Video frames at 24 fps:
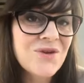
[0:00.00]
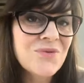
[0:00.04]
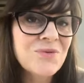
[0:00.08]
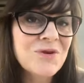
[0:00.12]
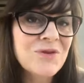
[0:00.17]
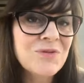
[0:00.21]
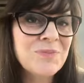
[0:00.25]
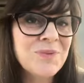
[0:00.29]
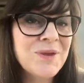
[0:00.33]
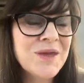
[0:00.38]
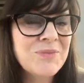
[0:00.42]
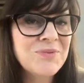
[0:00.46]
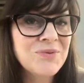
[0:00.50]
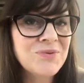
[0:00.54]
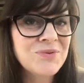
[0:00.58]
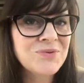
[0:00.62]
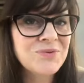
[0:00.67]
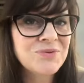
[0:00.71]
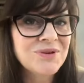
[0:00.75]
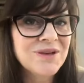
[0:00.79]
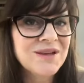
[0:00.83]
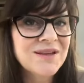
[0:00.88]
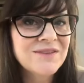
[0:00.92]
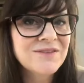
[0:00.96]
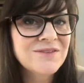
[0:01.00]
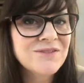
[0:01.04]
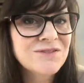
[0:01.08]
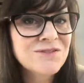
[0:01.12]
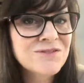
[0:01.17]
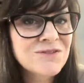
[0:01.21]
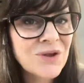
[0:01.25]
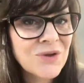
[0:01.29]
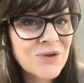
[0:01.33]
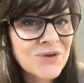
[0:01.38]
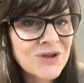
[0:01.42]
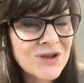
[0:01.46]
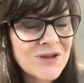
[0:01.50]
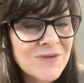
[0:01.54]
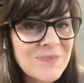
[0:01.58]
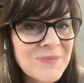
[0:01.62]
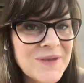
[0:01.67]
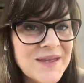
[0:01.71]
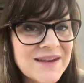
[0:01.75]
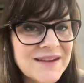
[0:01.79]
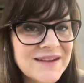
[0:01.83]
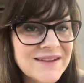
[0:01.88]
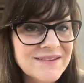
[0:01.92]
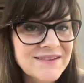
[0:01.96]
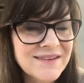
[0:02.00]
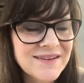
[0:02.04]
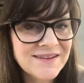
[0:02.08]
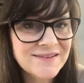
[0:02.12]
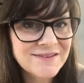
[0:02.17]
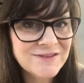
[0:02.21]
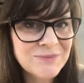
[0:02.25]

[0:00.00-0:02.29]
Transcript: with people so committed